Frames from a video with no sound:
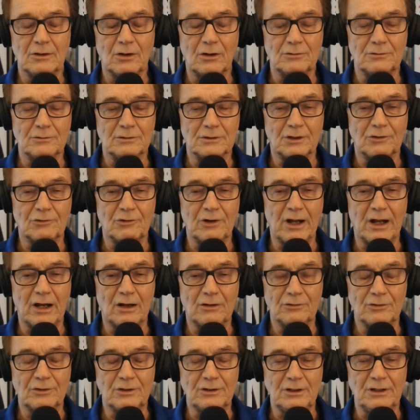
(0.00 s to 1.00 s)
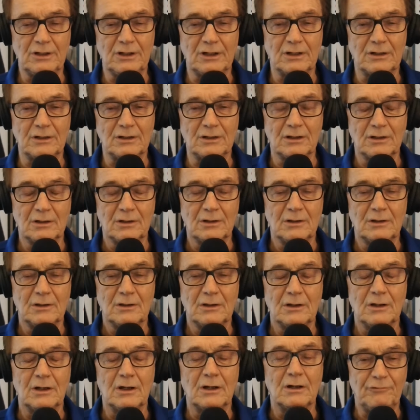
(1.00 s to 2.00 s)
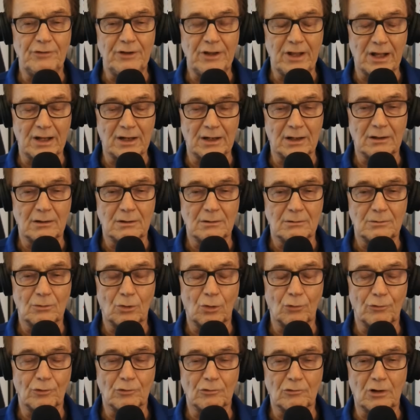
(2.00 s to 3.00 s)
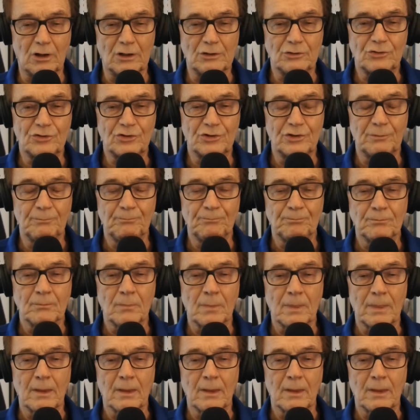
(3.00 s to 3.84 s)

on the ground in Vienna over lunch,